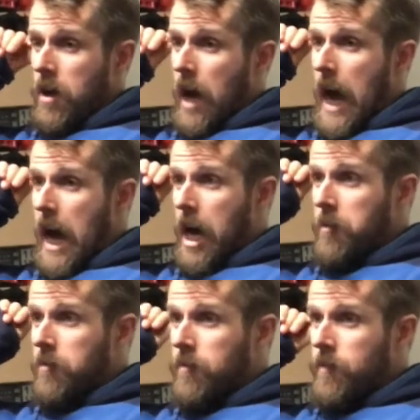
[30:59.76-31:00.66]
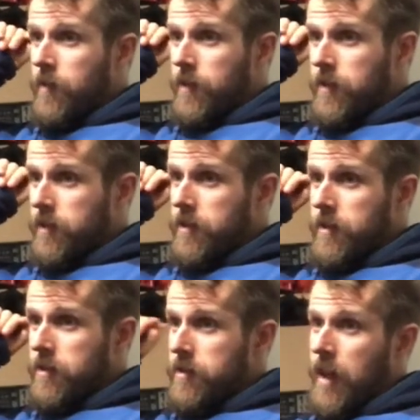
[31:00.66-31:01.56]

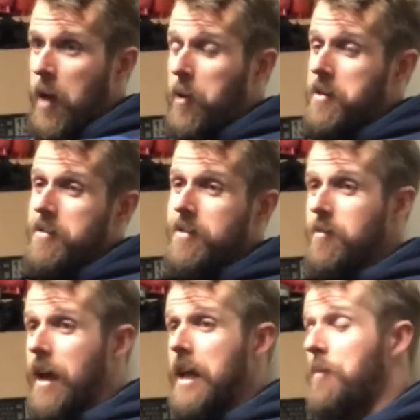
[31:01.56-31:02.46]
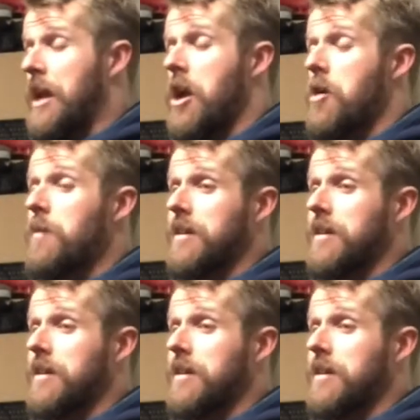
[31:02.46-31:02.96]
I would. I mean, it